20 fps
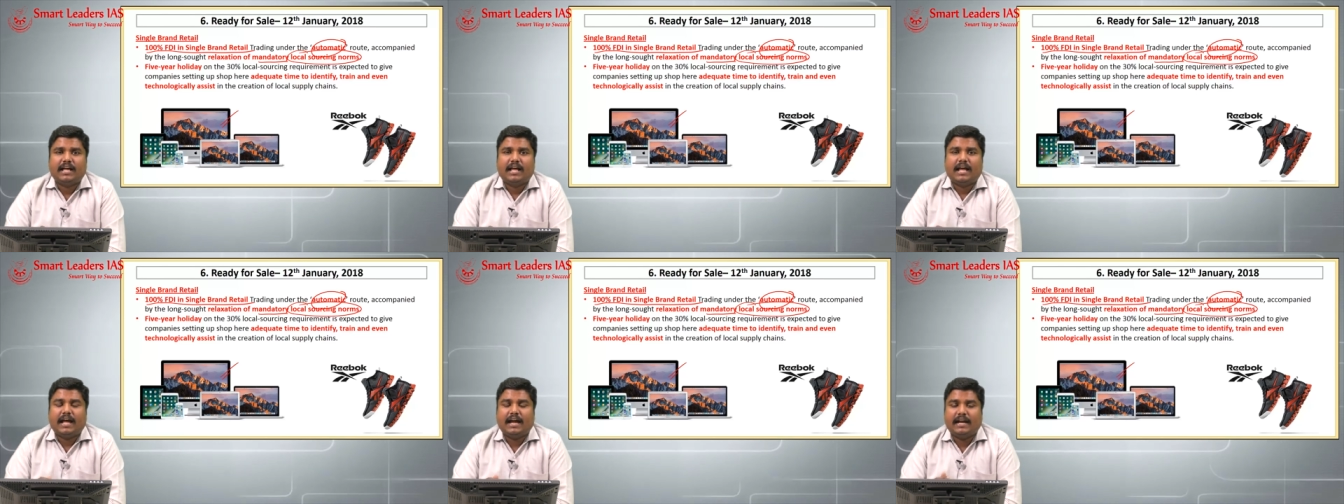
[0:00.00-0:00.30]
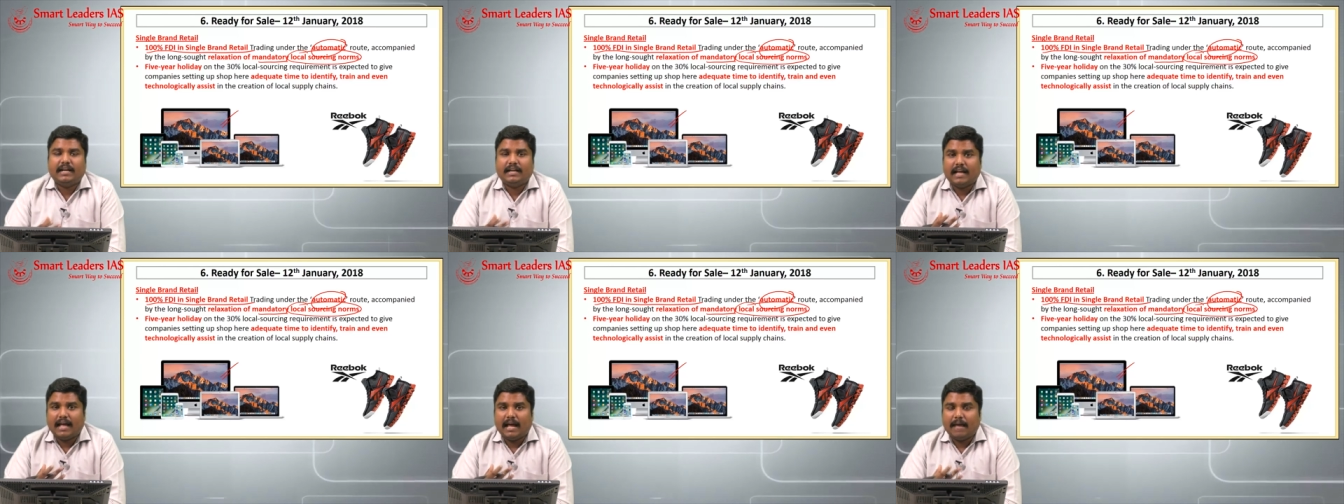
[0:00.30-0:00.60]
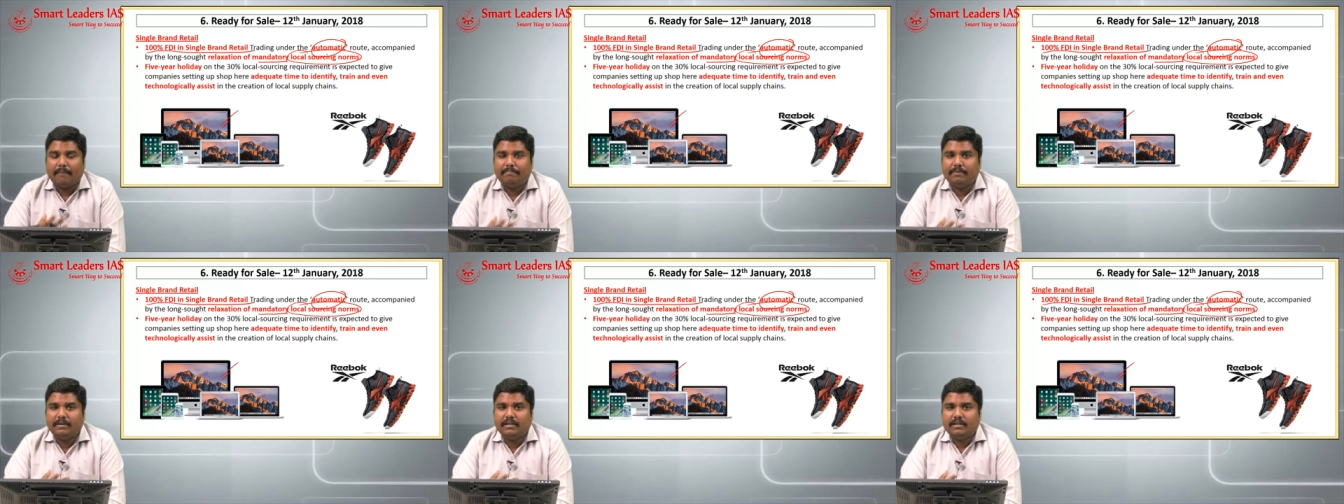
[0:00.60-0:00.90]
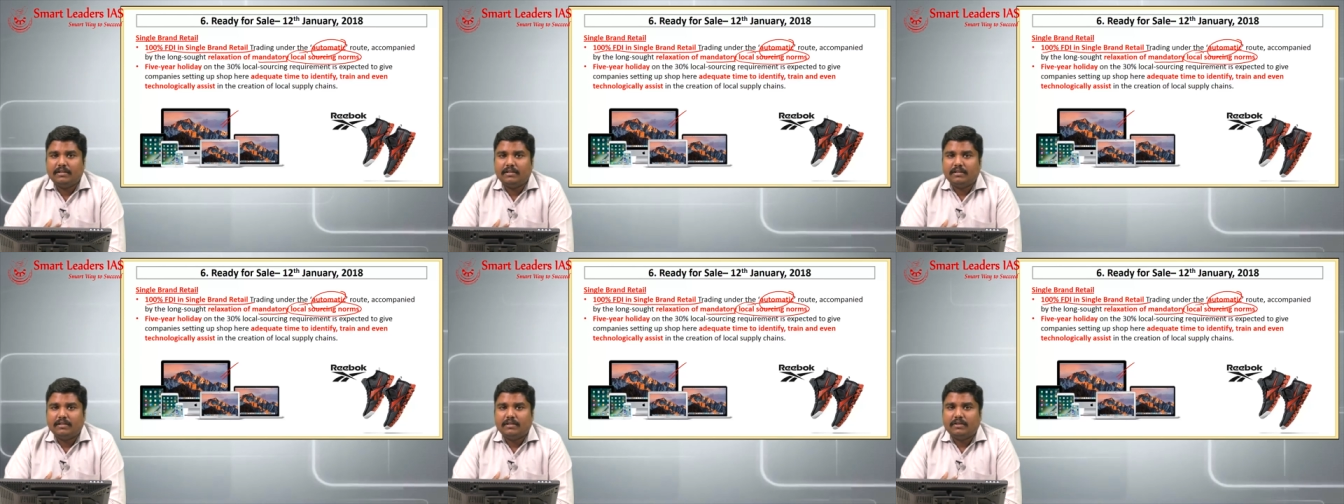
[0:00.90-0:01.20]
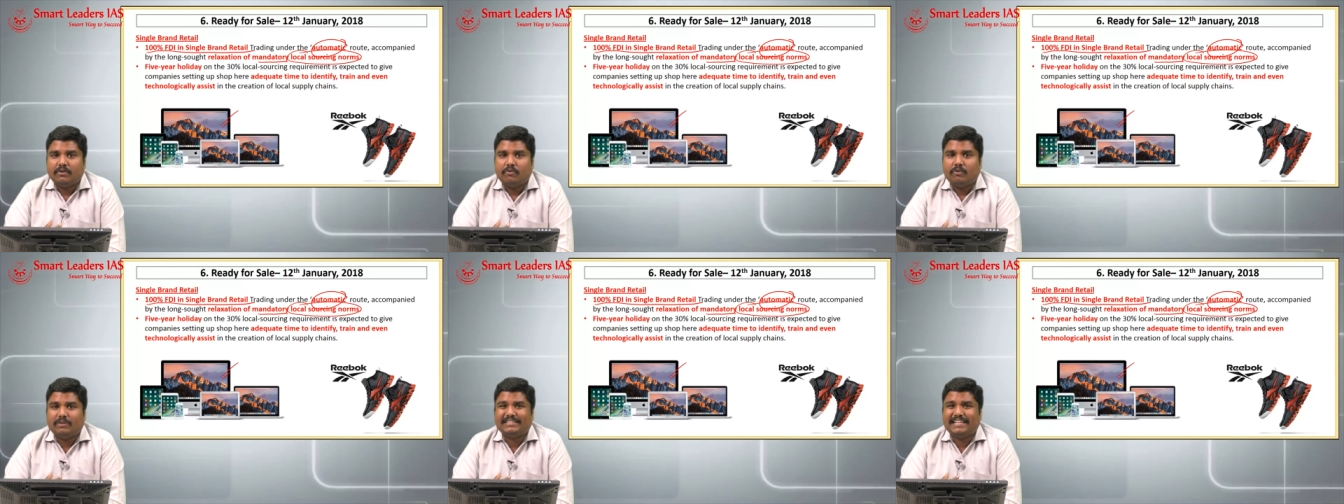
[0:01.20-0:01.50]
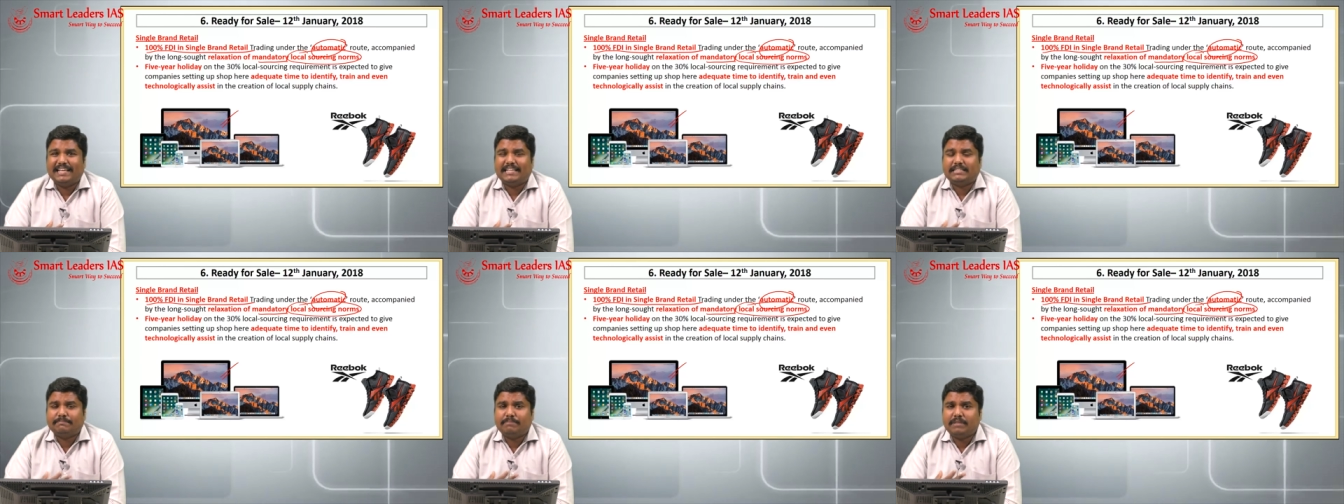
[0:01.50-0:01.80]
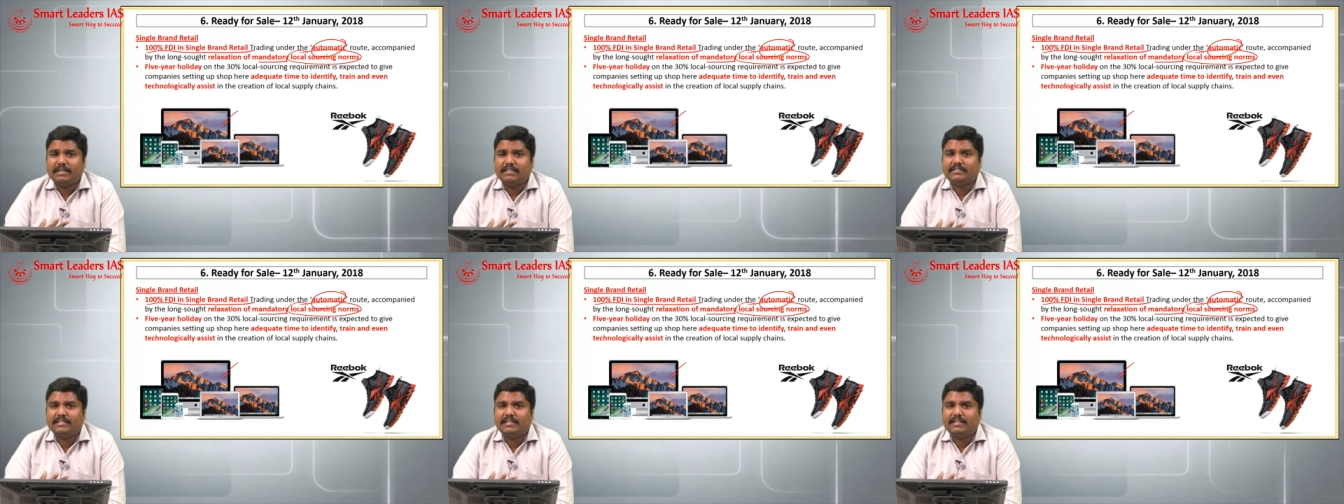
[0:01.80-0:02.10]
And Apple was
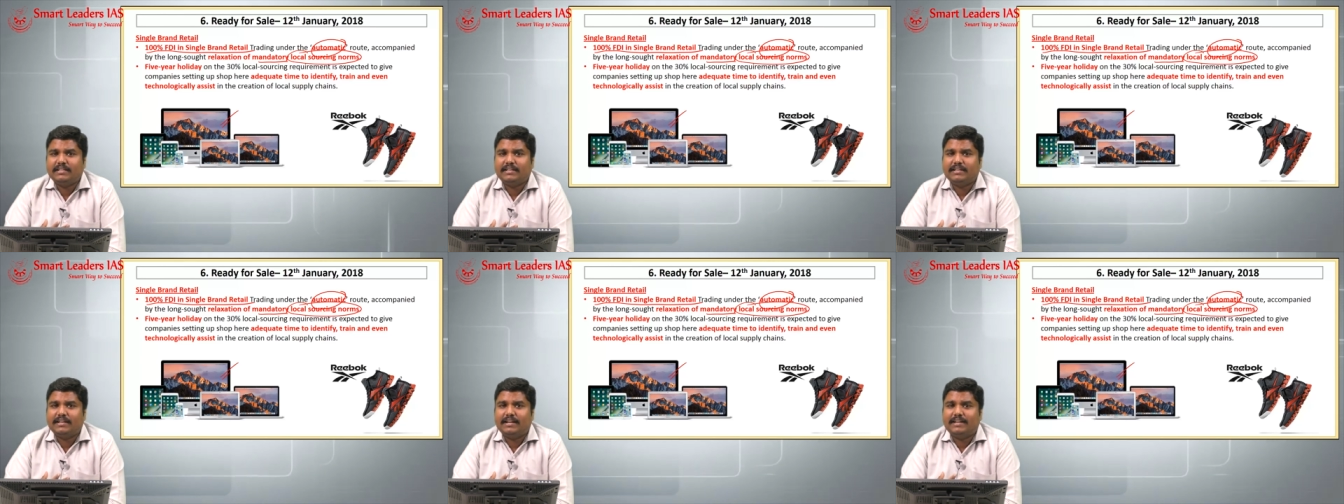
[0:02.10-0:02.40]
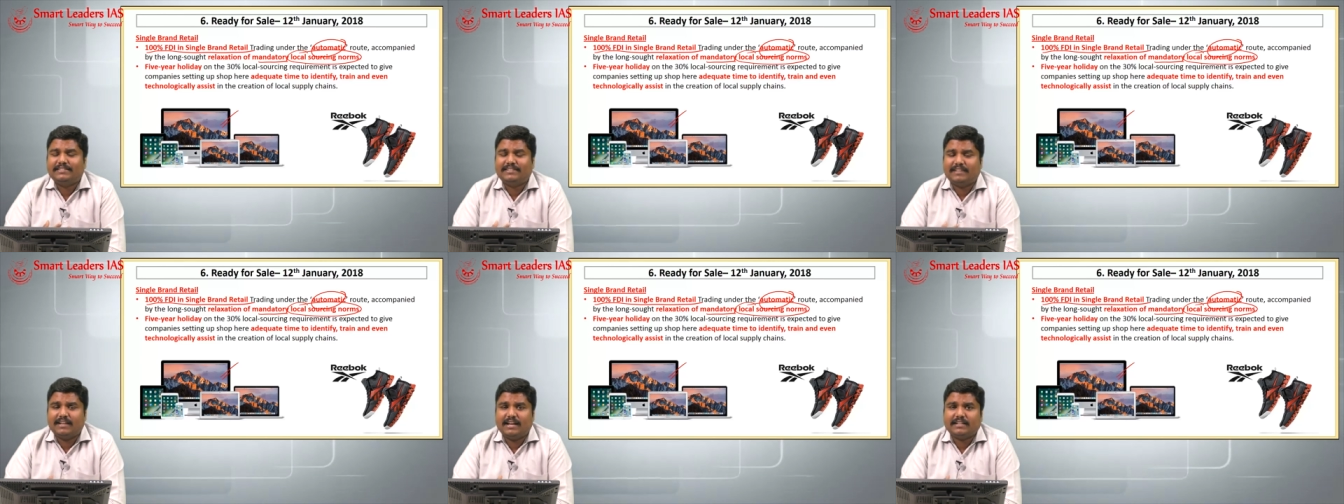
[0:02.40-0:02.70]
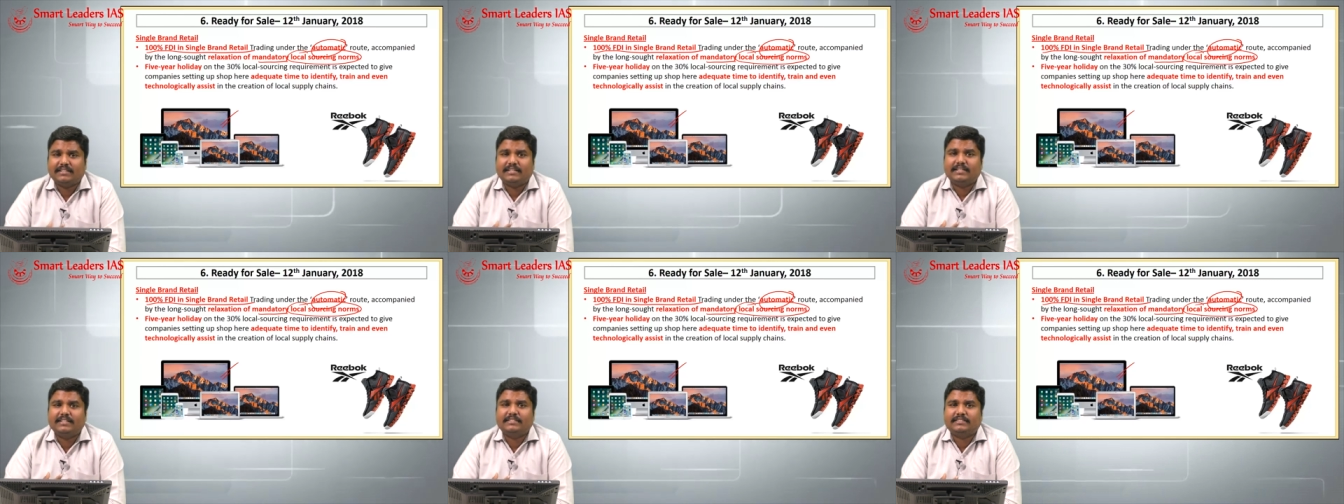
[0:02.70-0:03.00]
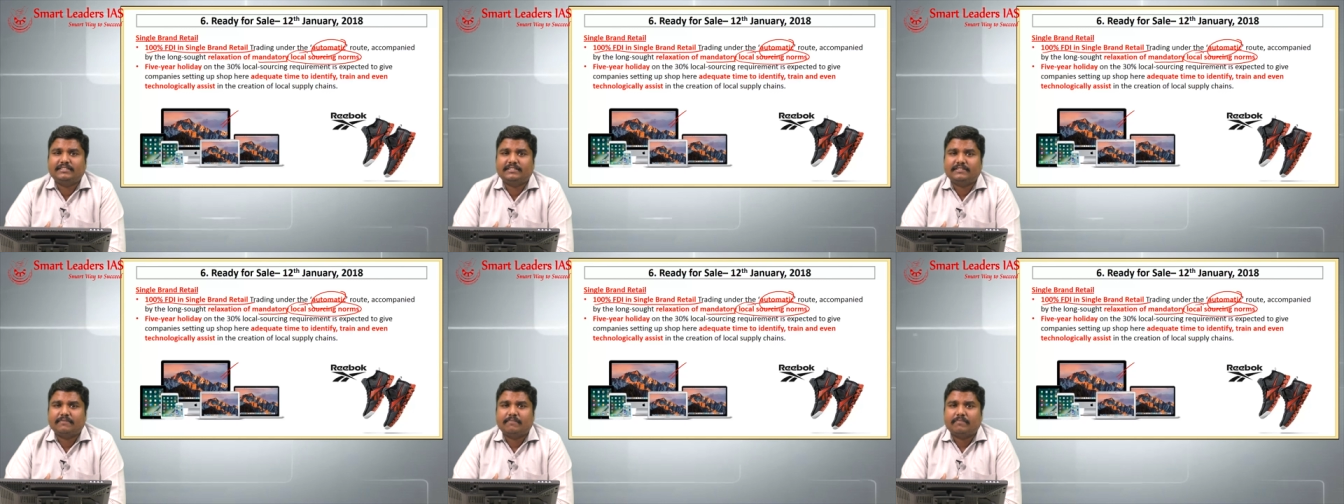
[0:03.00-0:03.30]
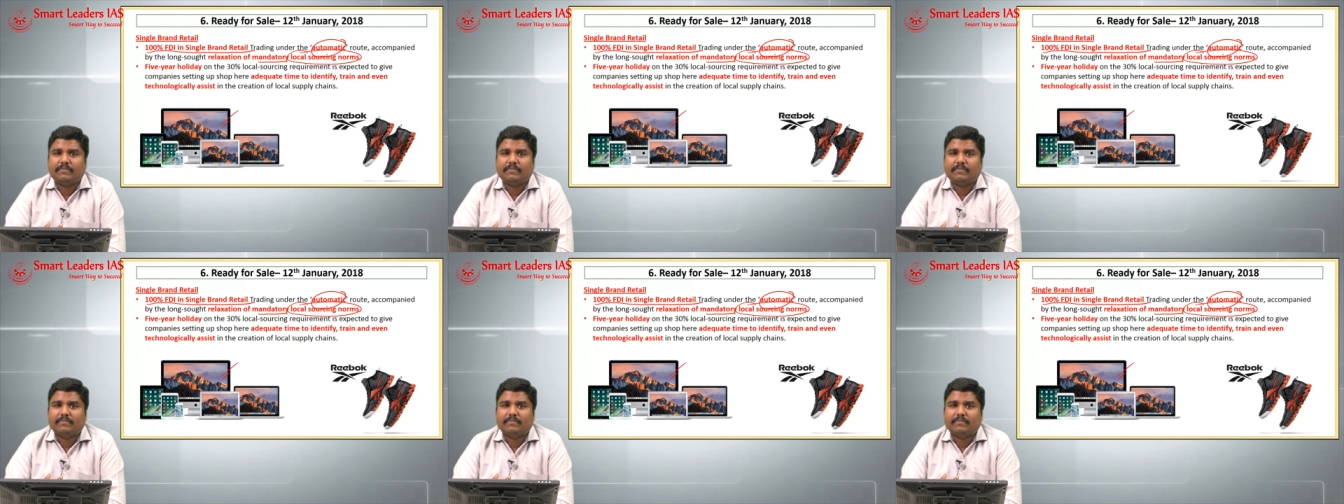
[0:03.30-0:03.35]
expressing its reluctance.